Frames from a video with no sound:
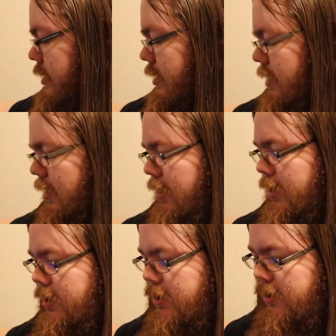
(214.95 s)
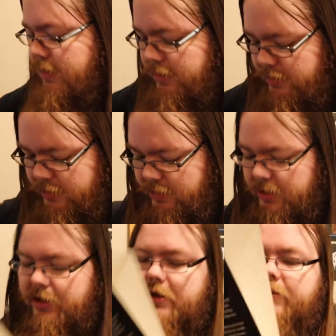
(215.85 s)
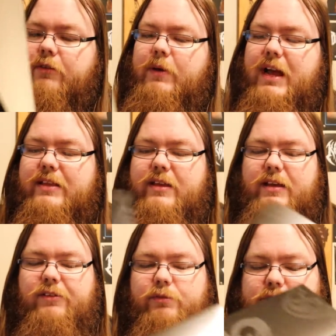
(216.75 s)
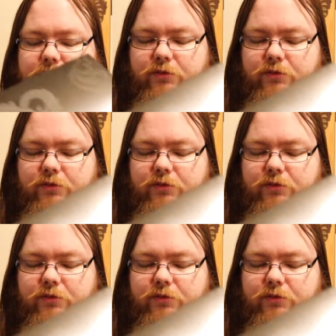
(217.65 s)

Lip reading: Oh. So we got this, which is